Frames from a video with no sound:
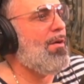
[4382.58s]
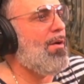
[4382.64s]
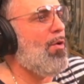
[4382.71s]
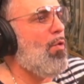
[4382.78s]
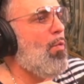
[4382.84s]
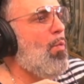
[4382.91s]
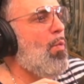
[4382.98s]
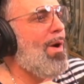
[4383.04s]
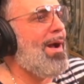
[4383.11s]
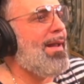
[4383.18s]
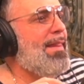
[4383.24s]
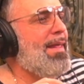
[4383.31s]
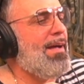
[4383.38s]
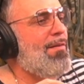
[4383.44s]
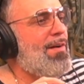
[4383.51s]
where
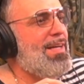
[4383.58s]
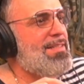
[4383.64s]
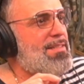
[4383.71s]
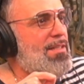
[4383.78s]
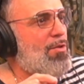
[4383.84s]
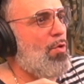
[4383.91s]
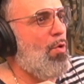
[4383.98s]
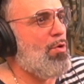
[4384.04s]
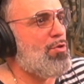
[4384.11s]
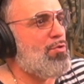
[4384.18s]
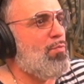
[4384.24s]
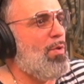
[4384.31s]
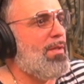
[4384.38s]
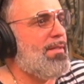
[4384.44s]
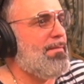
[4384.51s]
they arrested
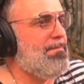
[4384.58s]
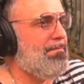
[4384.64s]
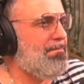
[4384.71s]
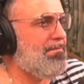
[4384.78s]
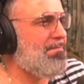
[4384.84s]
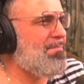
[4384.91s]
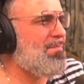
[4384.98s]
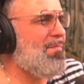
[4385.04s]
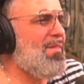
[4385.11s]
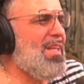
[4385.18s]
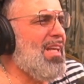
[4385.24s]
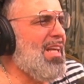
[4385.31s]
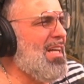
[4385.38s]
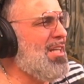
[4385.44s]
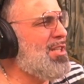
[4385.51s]
Oswald.
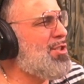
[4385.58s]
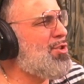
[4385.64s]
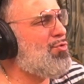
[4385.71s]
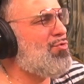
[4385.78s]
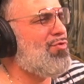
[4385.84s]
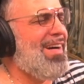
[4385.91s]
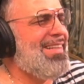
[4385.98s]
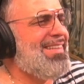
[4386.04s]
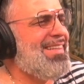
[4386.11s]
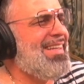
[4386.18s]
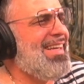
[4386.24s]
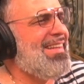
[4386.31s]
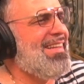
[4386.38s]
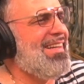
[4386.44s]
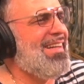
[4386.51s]
He's trying to
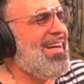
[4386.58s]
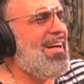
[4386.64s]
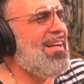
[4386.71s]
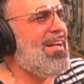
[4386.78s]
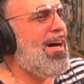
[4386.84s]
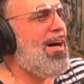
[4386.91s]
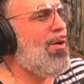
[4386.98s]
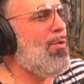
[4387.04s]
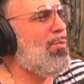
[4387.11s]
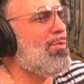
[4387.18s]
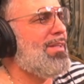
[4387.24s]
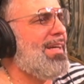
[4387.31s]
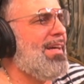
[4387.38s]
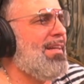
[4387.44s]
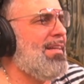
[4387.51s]
get the gun out,
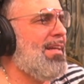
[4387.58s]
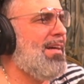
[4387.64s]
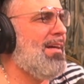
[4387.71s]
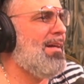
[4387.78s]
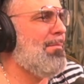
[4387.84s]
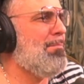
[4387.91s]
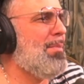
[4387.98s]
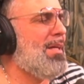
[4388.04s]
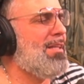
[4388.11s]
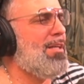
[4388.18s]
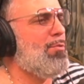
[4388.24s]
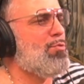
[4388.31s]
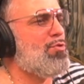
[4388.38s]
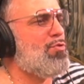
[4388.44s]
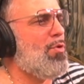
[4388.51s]
but he
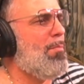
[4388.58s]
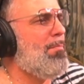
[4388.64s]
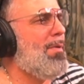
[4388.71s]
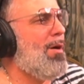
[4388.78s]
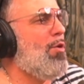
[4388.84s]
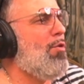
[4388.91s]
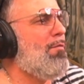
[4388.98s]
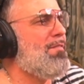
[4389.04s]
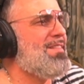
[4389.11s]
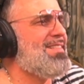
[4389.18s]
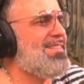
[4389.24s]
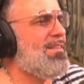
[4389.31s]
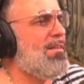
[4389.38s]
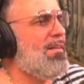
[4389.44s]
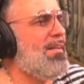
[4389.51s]
was stopped by
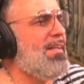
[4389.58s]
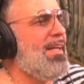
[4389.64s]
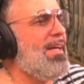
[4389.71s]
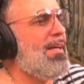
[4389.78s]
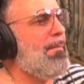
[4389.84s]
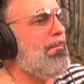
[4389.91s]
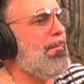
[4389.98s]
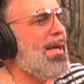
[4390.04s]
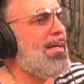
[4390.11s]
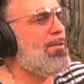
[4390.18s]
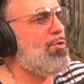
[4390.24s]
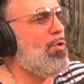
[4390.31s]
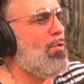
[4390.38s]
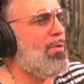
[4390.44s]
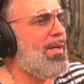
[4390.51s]
Officer Nick
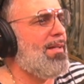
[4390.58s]
McDonald.